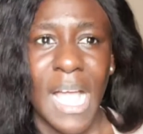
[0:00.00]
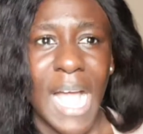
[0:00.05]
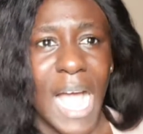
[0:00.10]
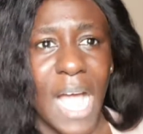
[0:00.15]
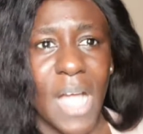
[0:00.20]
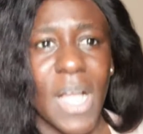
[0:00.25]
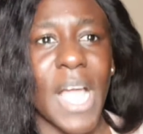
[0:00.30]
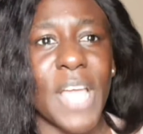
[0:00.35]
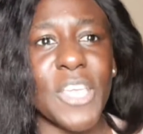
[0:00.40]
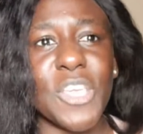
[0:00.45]

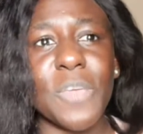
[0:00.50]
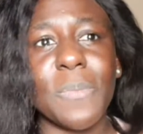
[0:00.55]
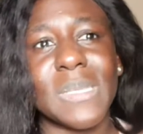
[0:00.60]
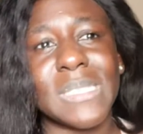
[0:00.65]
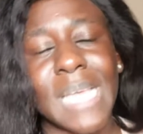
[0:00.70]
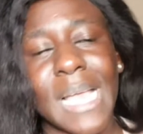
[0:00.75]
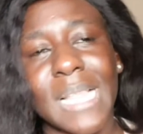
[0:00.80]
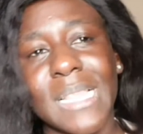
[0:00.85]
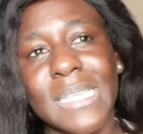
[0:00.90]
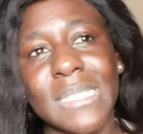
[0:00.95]
How can you be
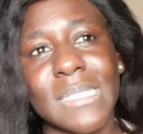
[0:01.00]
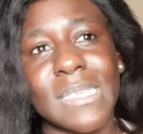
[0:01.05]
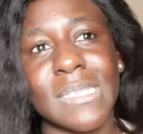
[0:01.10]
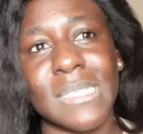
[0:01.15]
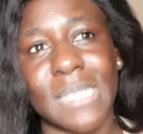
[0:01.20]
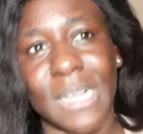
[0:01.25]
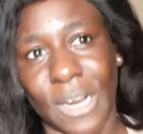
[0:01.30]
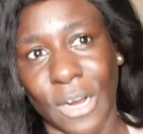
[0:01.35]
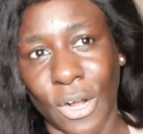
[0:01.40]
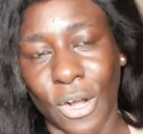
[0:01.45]
telling
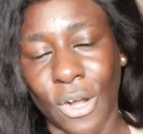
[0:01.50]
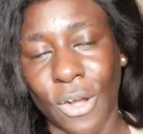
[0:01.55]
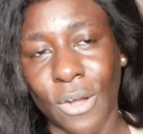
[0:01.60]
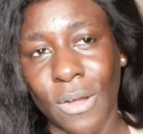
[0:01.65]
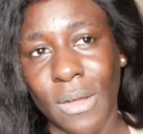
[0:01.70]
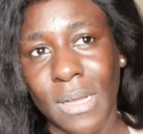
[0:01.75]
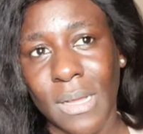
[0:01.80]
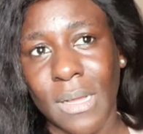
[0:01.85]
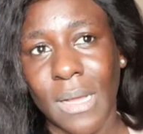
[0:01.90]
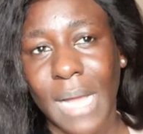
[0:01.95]
this girl,
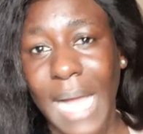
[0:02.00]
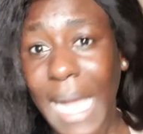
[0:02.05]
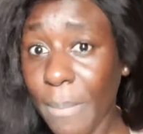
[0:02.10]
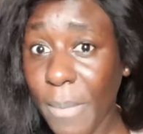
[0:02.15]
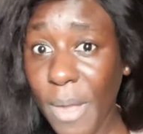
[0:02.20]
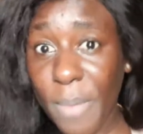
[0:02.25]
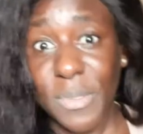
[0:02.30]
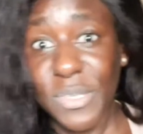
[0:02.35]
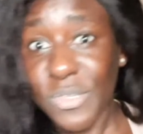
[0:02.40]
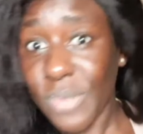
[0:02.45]
I'm
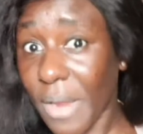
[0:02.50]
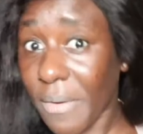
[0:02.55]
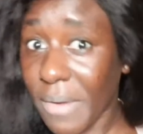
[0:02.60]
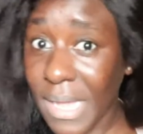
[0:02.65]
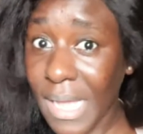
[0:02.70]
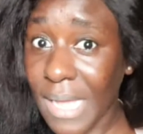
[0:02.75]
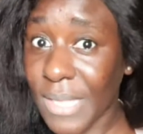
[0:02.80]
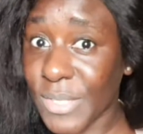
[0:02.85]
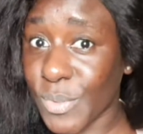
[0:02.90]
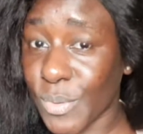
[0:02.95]
coming to
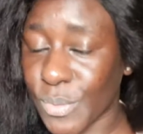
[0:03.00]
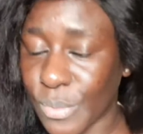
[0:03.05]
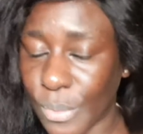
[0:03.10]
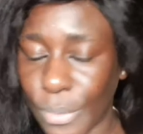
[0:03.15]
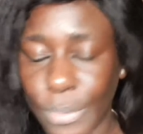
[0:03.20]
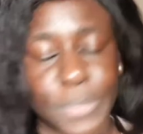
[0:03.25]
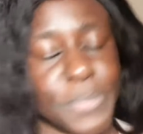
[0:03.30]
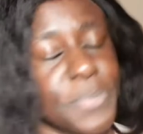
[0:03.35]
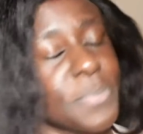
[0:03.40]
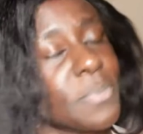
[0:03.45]
Erica's own,
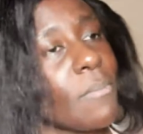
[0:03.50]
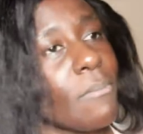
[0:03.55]
no.